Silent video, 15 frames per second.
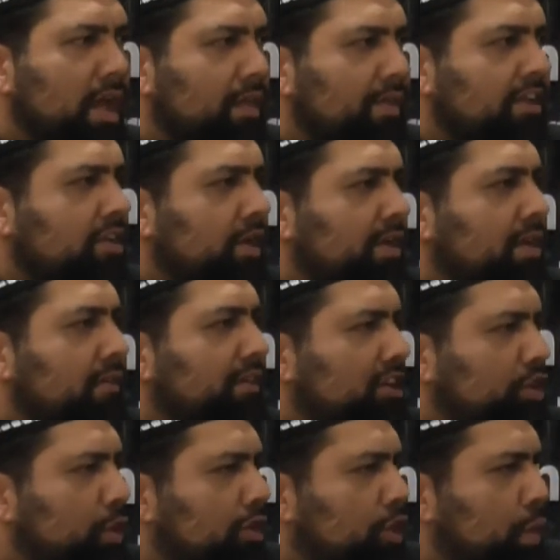These are
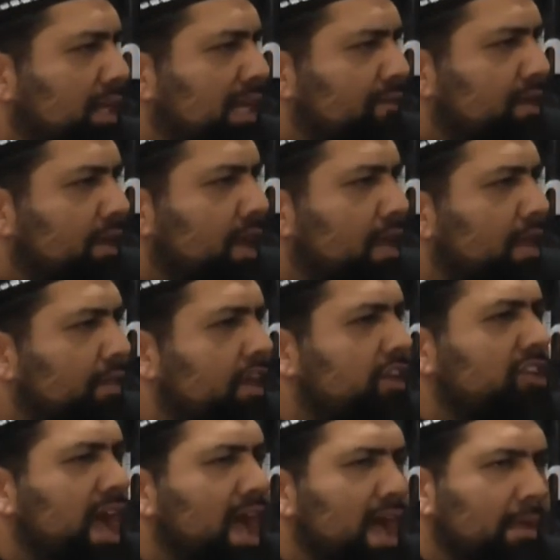individuals who are giving
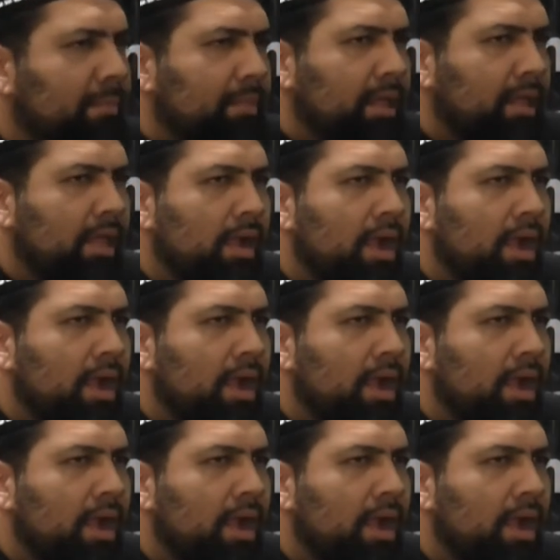their time.